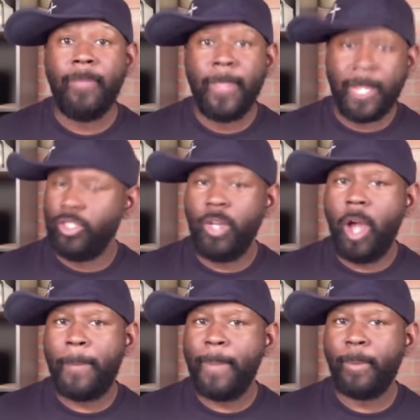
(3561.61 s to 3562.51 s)
Because you know how
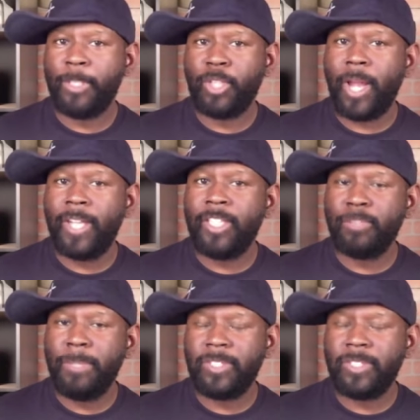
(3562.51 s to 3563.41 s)
people be trying to
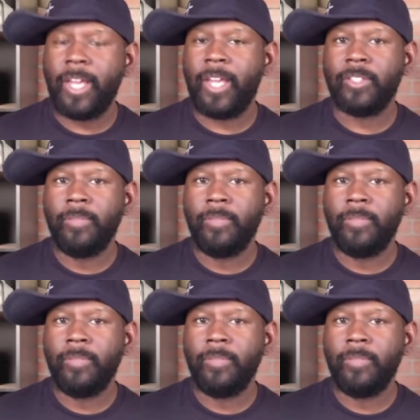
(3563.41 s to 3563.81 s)
dismiss things.